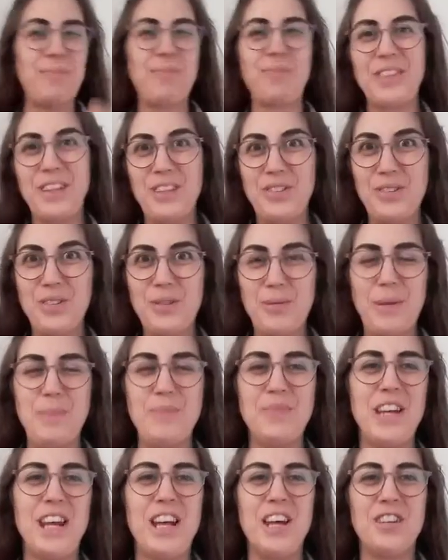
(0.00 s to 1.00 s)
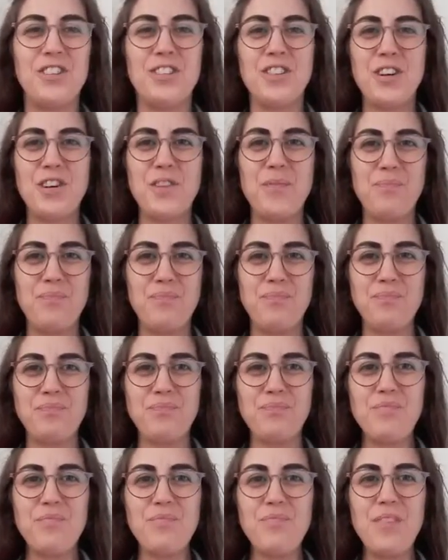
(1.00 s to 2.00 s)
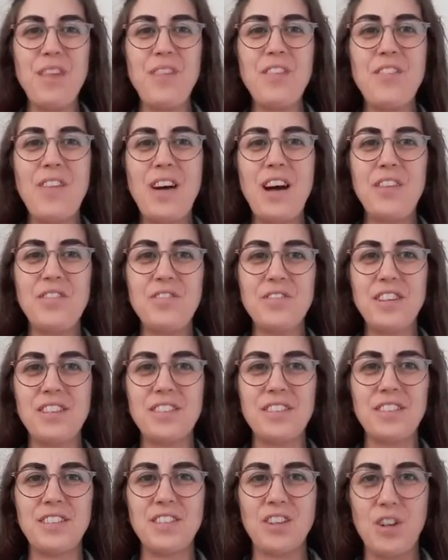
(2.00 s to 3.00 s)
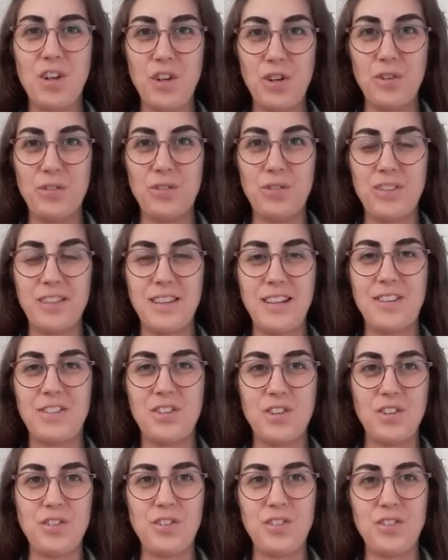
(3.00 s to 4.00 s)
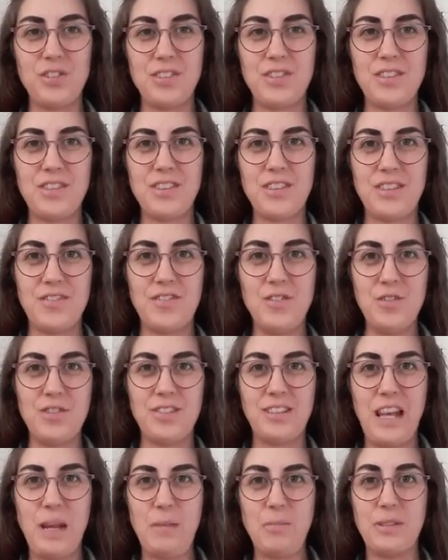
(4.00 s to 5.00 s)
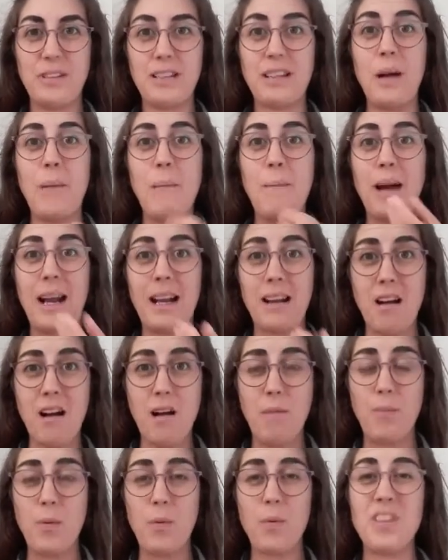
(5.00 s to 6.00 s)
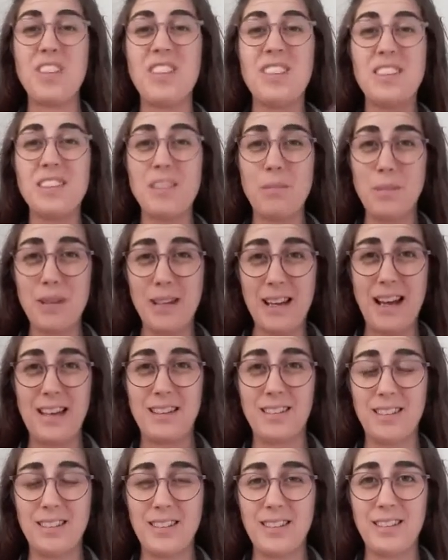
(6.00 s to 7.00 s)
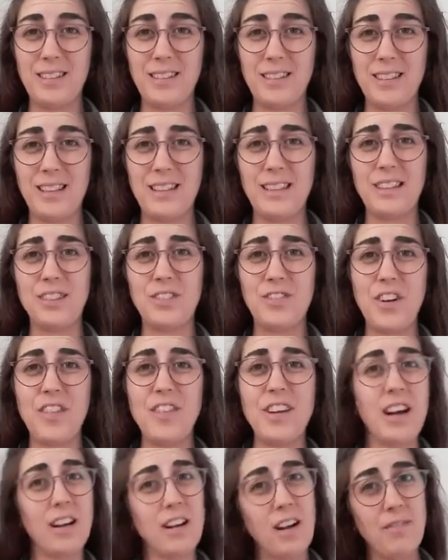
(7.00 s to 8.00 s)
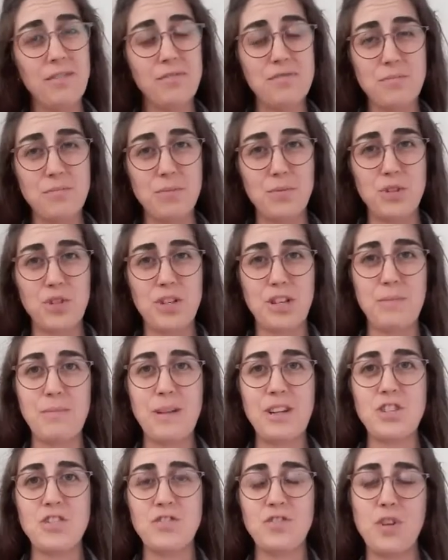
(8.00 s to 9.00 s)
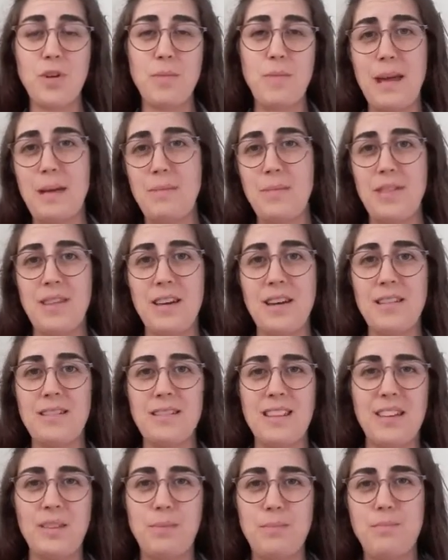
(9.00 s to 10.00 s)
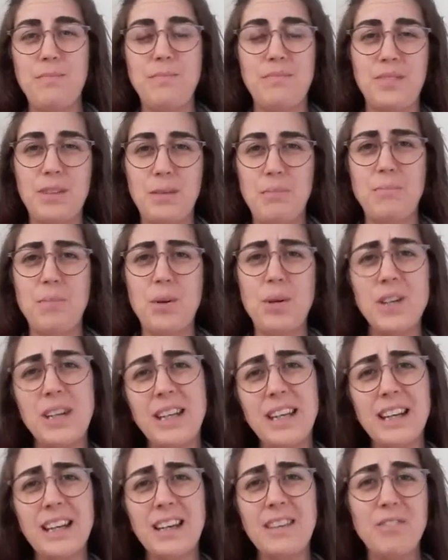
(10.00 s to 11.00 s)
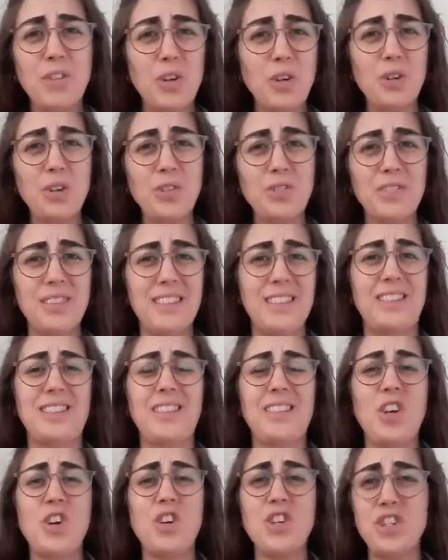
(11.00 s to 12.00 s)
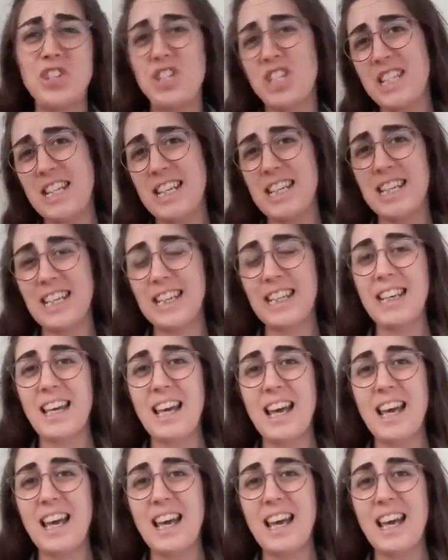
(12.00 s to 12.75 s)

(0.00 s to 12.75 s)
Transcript: Excuse me. So the valve doesn't close, and so the food is able to come back up with stomach acids, and that's very uncomfortable. You can imagine for your baby that there's some burning involved, it's hurting,